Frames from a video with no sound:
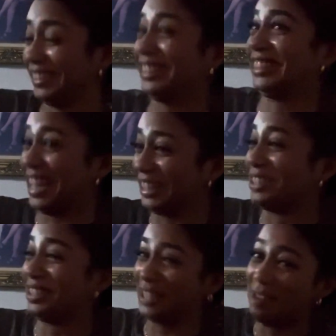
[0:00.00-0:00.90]
Like, who
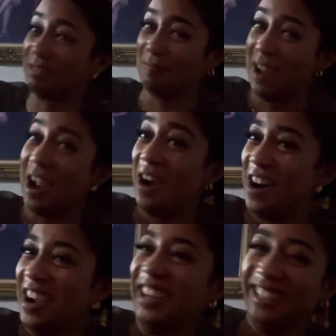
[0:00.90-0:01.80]
says my
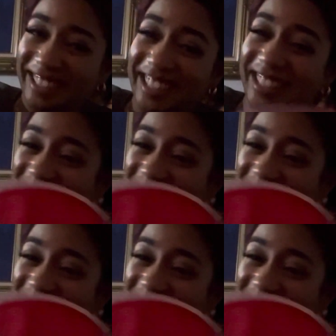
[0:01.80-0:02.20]
aunt?